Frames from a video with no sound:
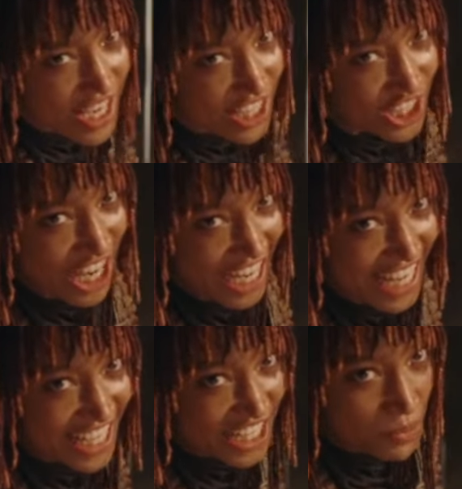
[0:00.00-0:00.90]
A
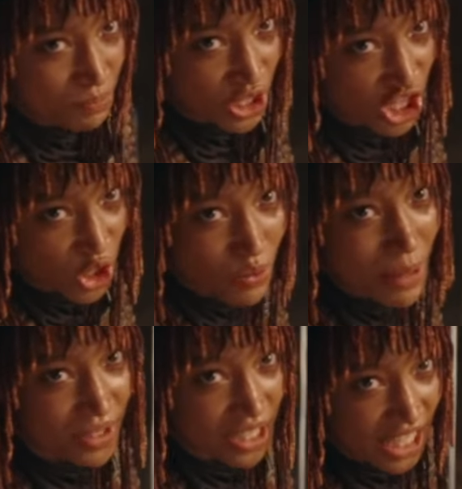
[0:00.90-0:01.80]
Jedi doesn't pull her
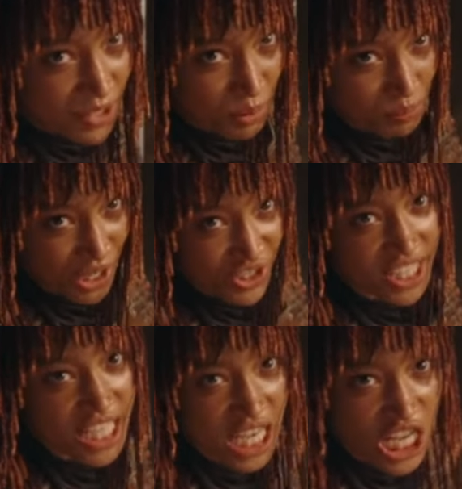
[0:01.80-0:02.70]
weapon unless
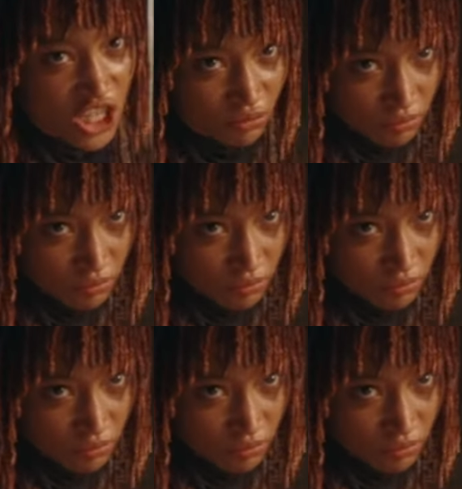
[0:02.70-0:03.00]
prepared to kill.